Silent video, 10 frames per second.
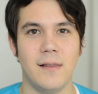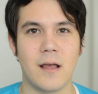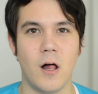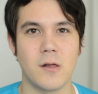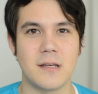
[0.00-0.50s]

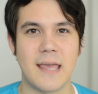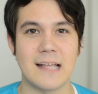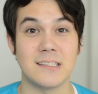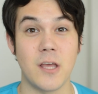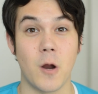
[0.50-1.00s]
Like all good
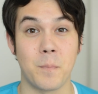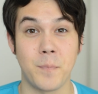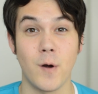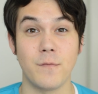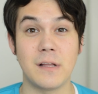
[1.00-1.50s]
cats, they are
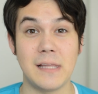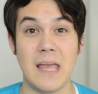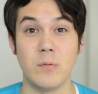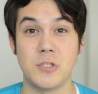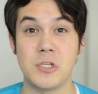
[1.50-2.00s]
perfectly
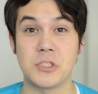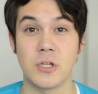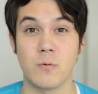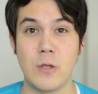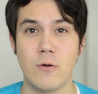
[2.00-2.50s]
able to
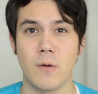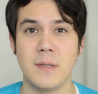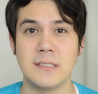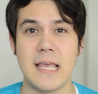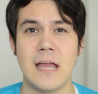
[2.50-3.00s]
discern when you are
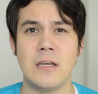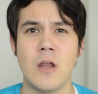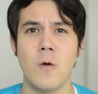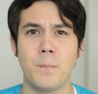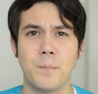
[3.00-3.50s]
busy and
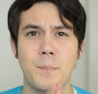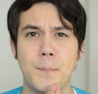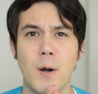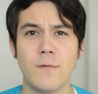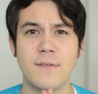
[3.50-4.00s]
know
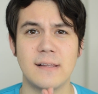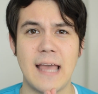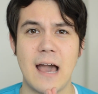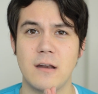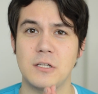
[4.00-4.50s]

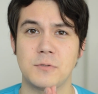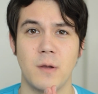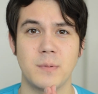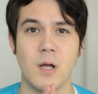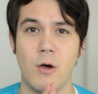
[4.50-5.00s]
perfectly how to
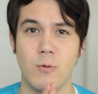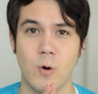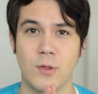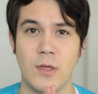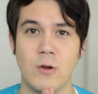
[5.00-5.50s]
disrupt all the
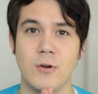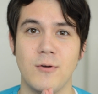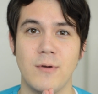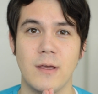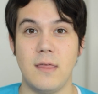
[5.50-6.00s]
work that you're
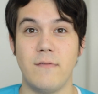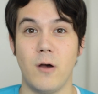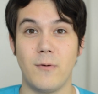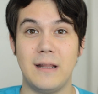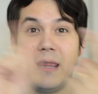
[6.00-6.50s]
doing. They've
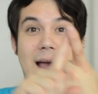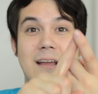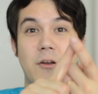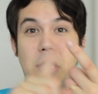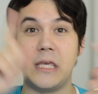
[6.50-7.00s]
already lied
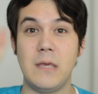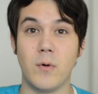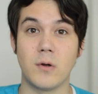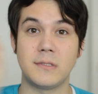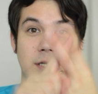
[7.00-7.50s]
down on
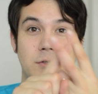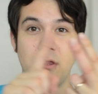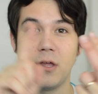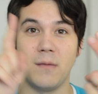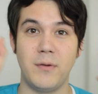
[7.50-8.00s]
keyboards,
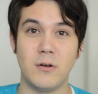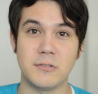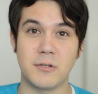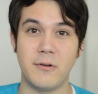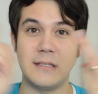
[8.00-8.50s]
tilted the computer
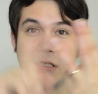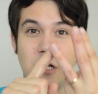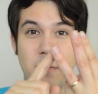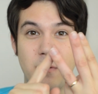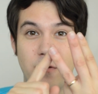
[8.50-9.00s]
screen,
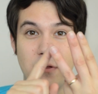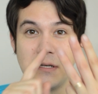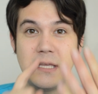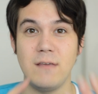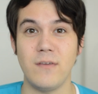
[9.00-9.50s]
stood up in front of
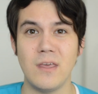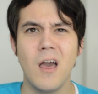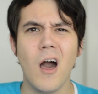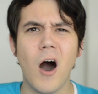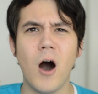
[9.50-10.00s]
the
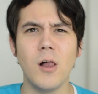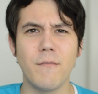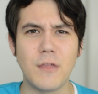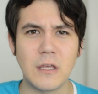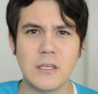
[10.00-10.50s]
TV, all
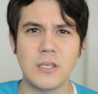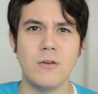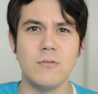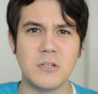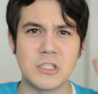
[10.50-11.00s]
of the
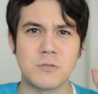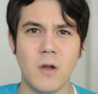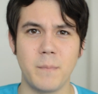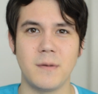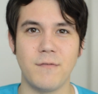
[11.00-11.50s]
cute,
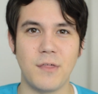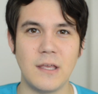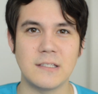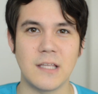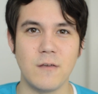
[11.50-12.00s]
disruptive
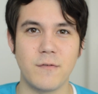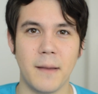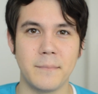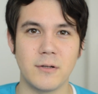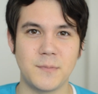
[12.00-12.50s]
things that you've
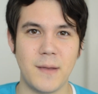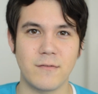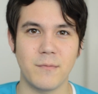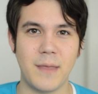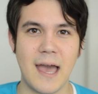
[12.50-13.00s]
come to
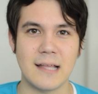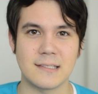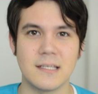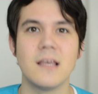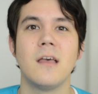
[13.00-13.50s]
expect from
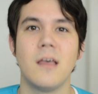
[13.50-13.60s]
cats,